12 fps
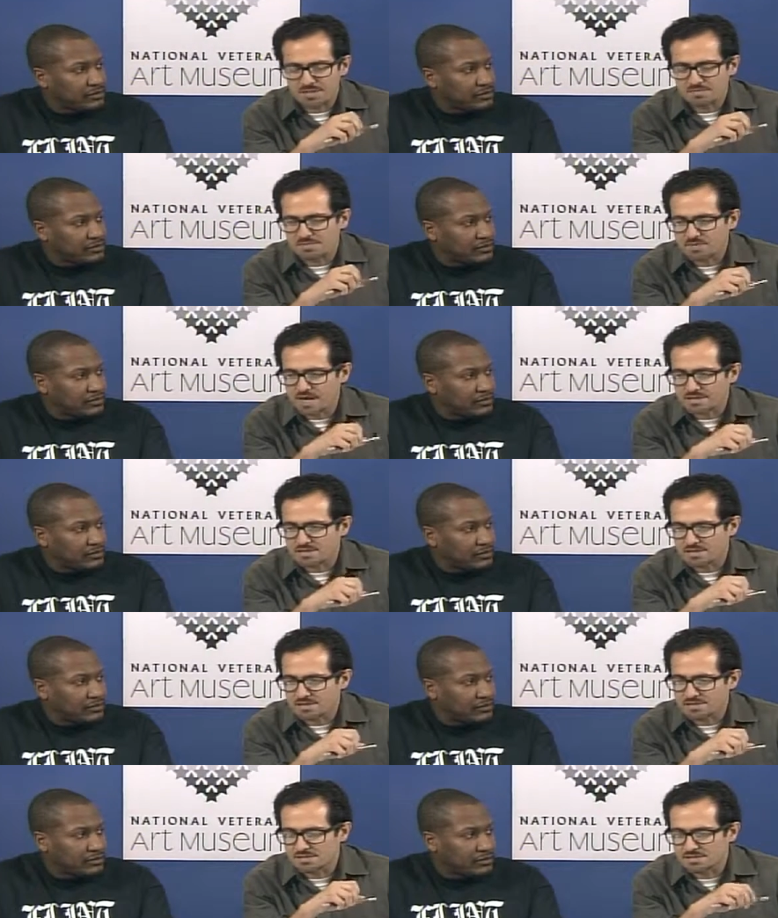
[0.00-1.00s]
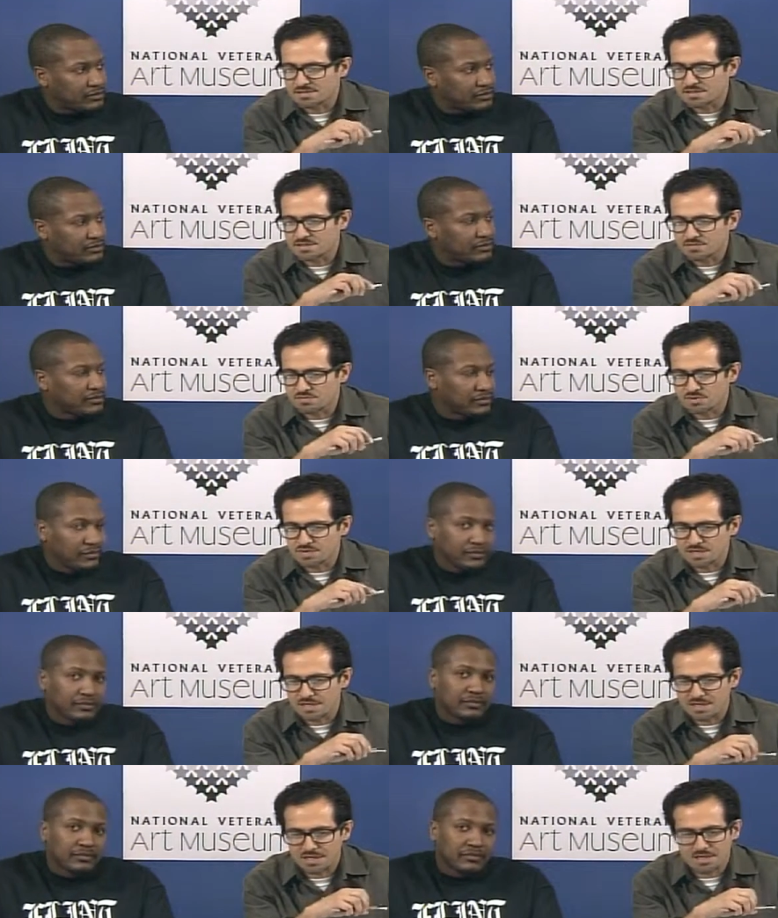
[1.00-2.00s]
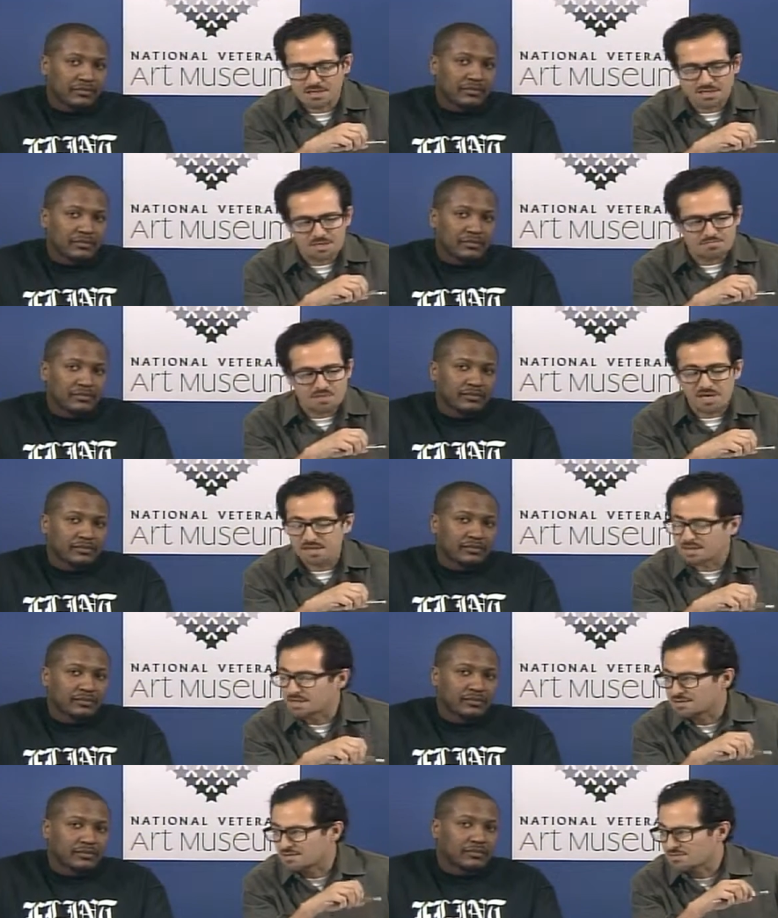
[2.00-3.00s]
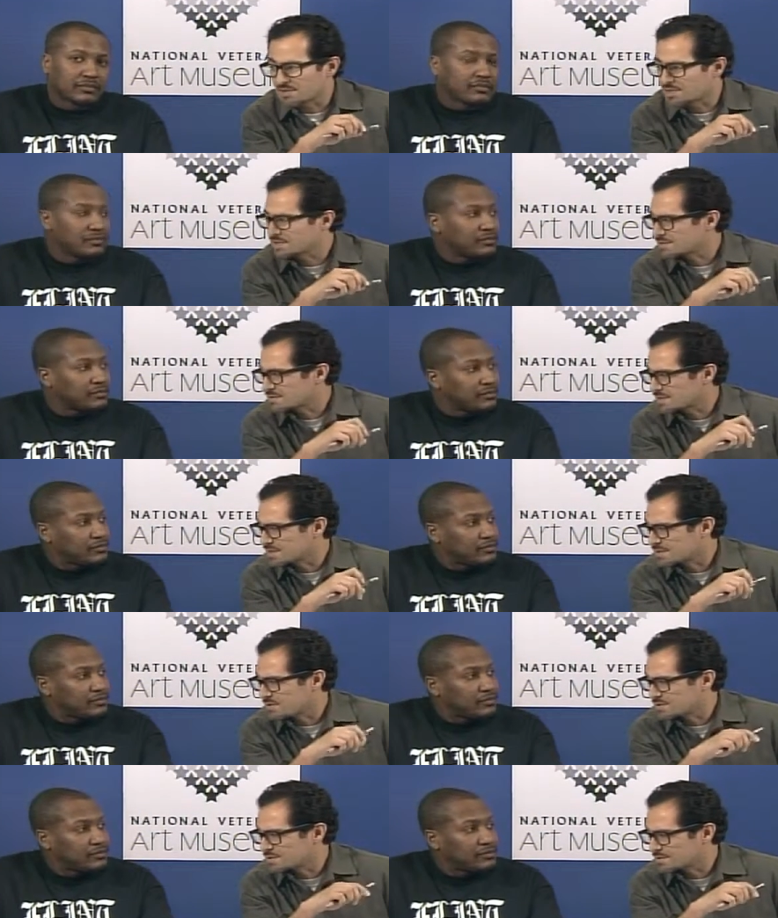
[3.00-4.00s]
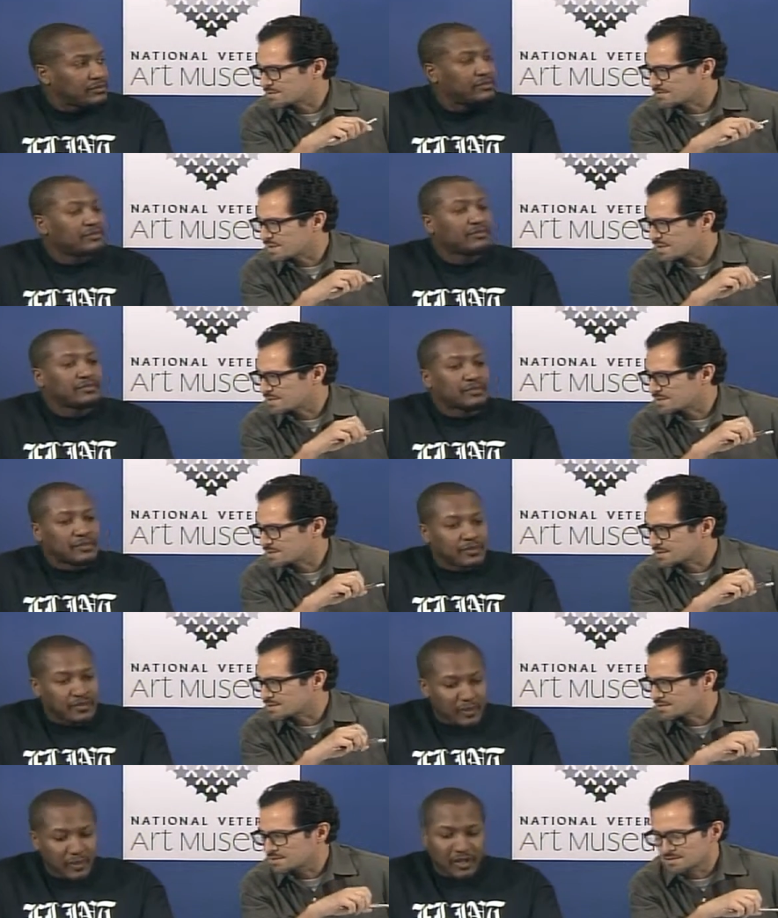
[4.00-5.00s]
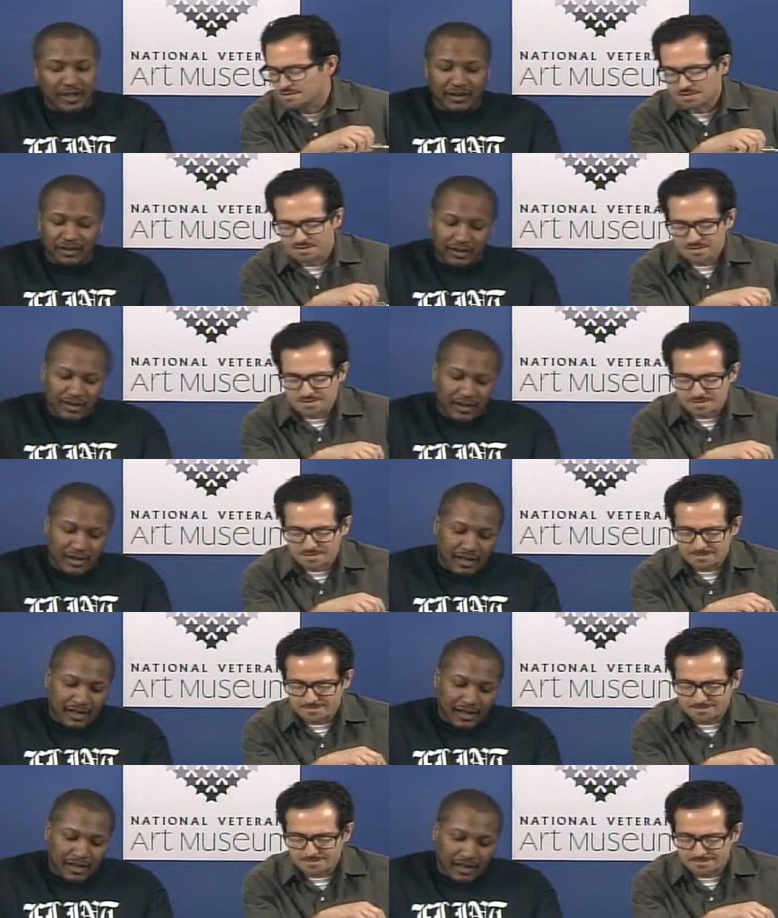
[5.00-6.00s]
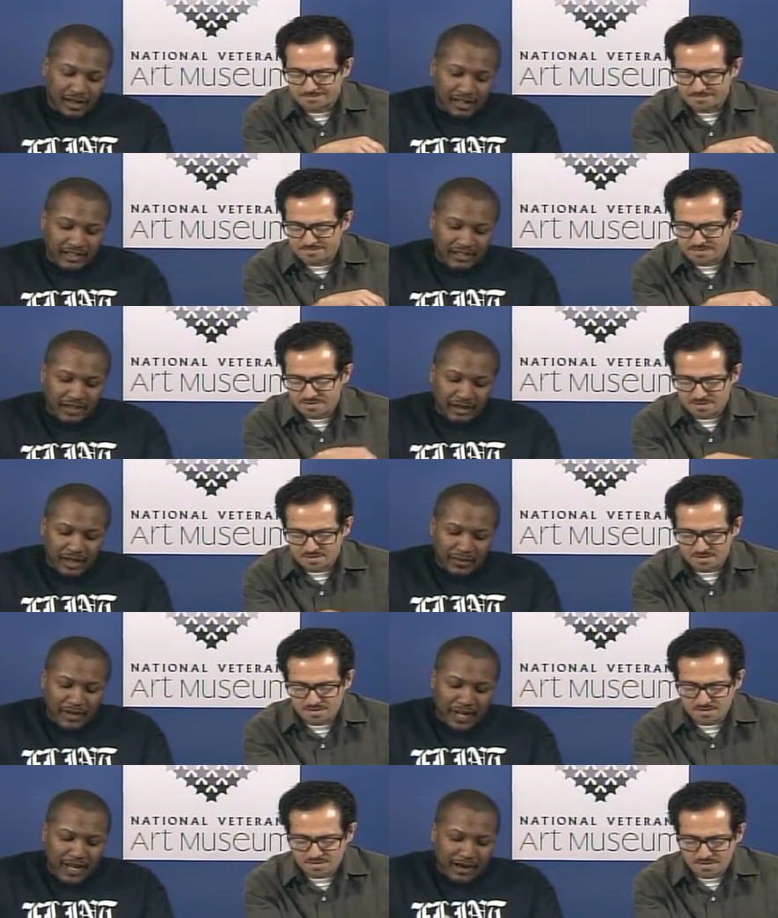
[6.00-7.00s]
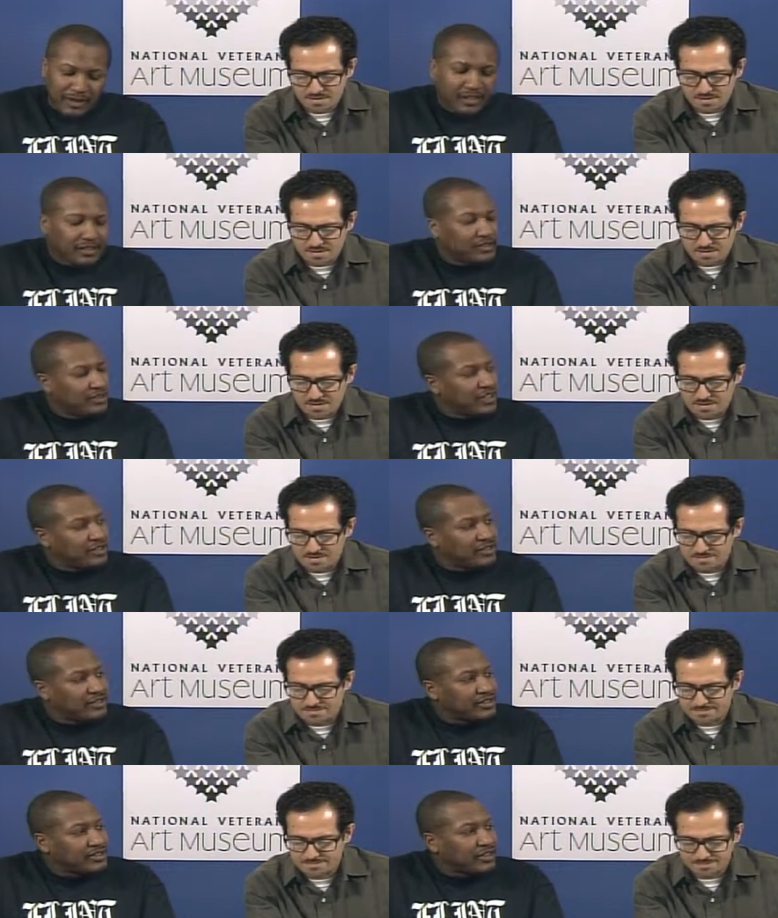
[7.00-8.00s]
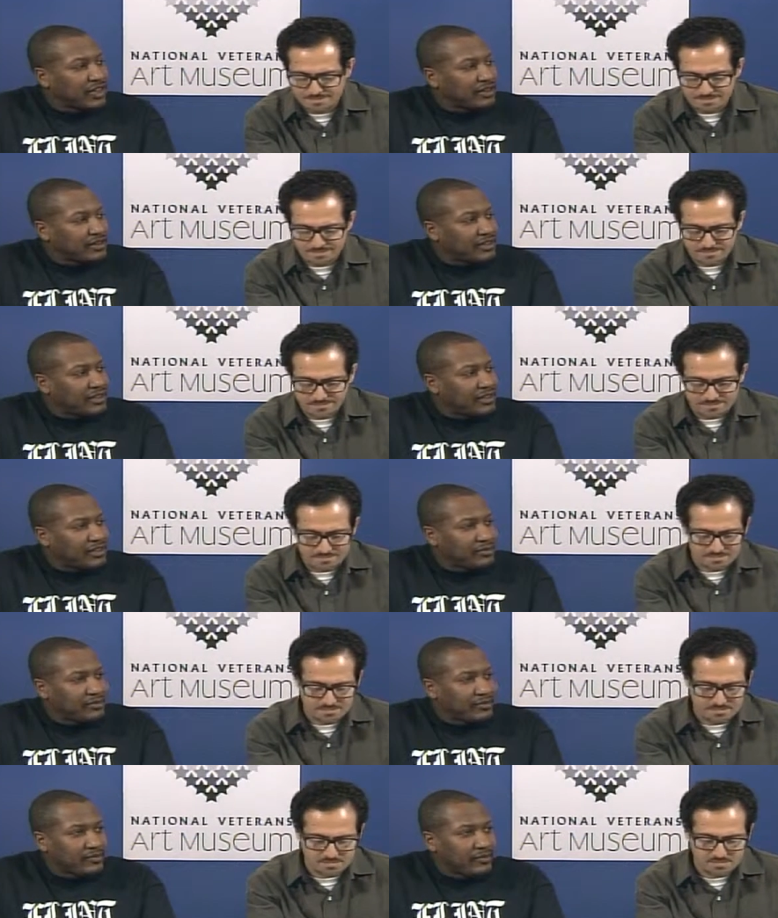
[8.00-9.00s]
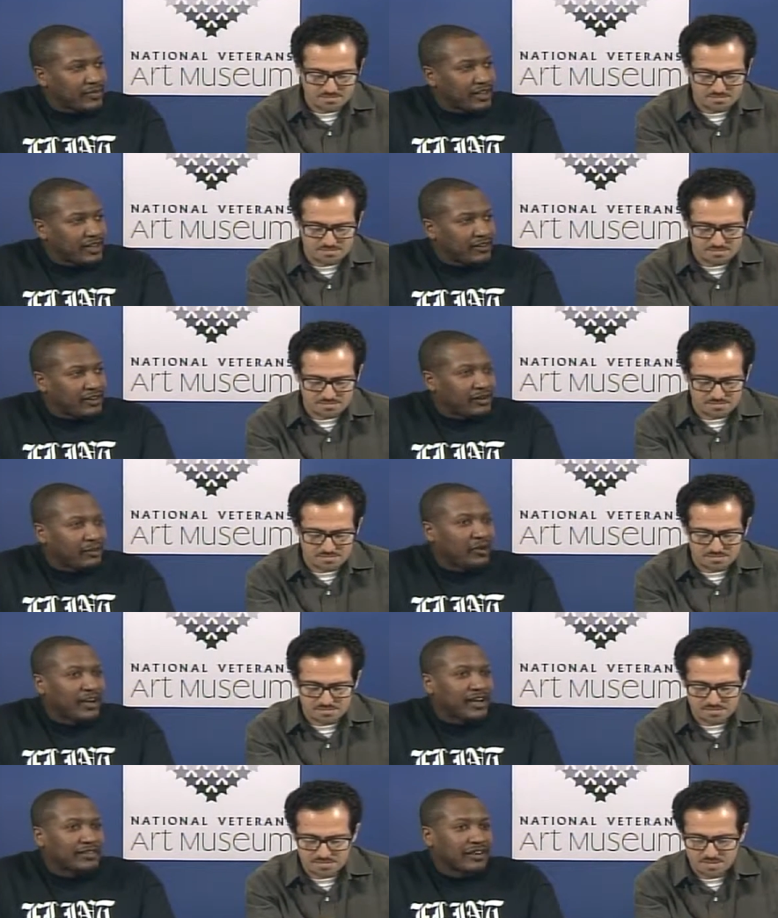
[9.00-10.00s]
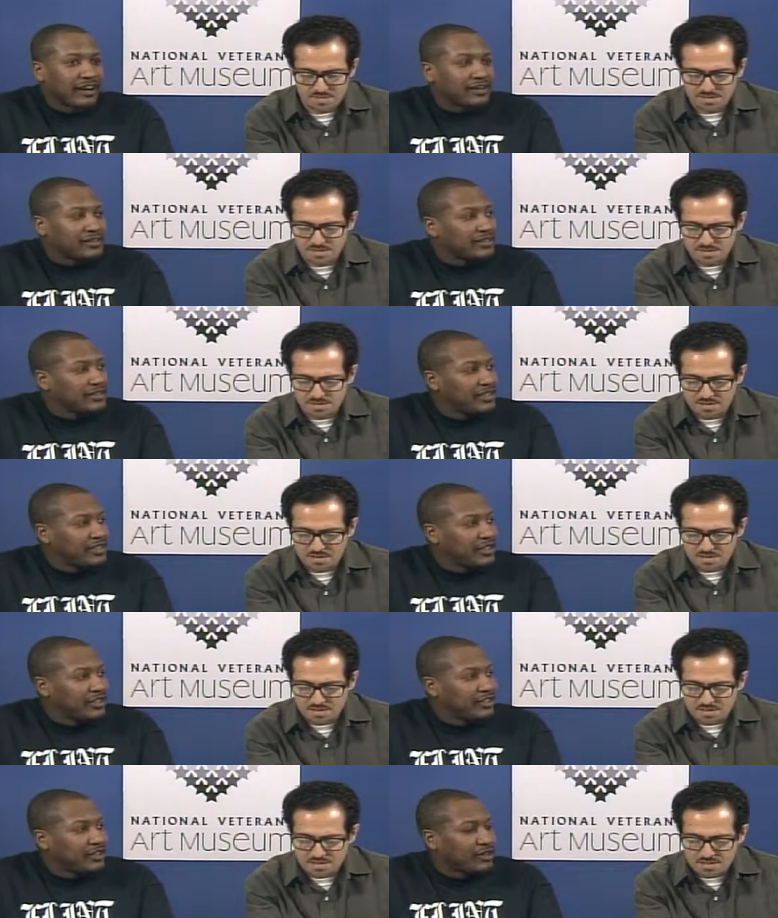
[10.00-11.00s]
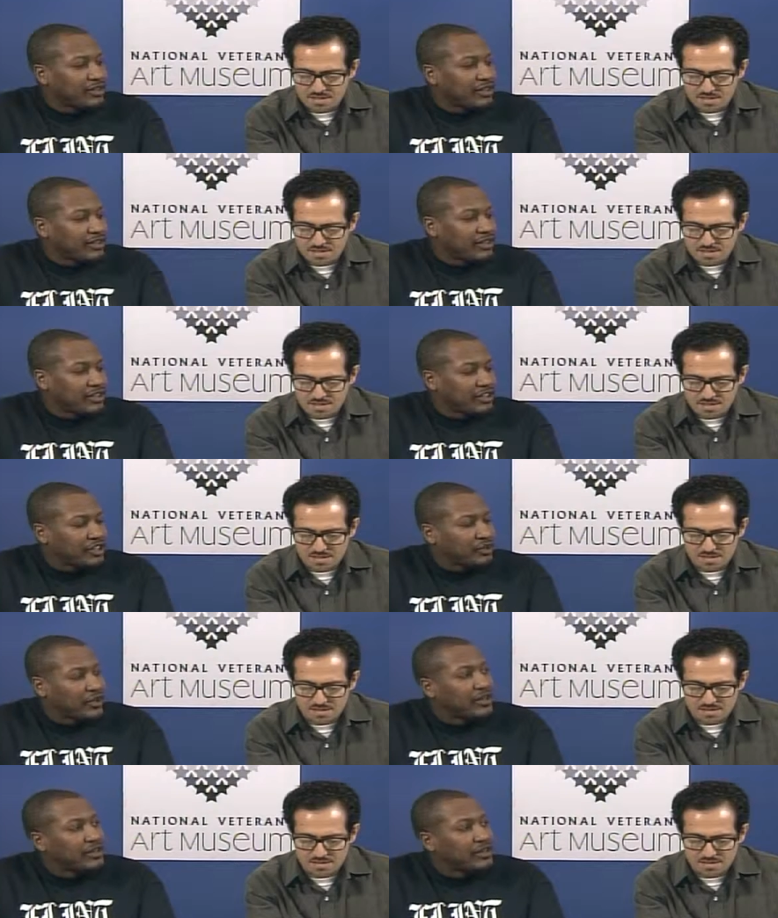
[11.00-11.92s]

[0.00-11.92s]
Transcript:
Speaker 1: comes back to these these three. Uh, main themes of history and culture and politics. Okay.
Speaker 2: All right. So uh, how did you get your start, um, number one, as an artist, and then in your uh, career